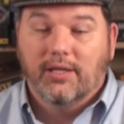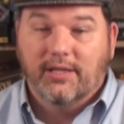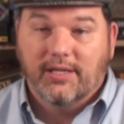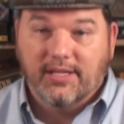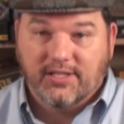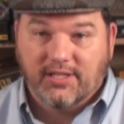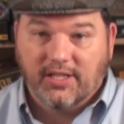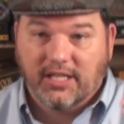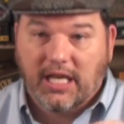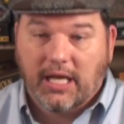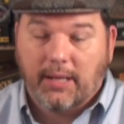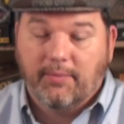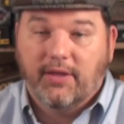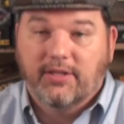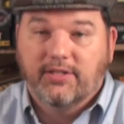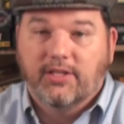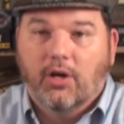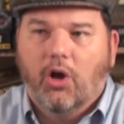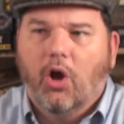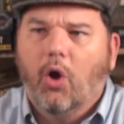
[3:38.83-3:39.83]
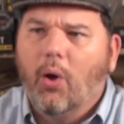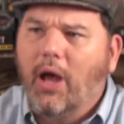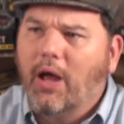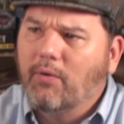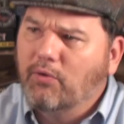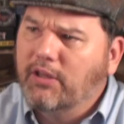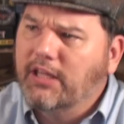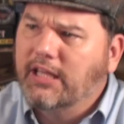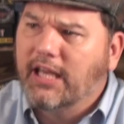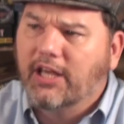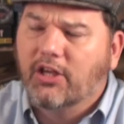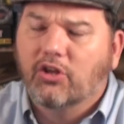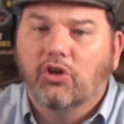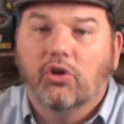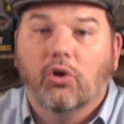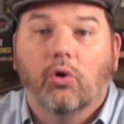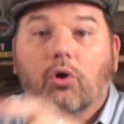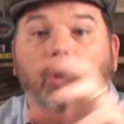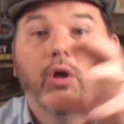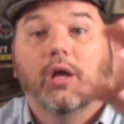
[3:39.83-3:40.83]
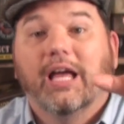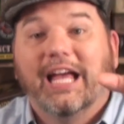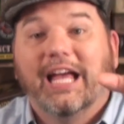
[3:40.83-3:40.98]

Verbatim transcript: This is the game they say, oh, I really like Clue.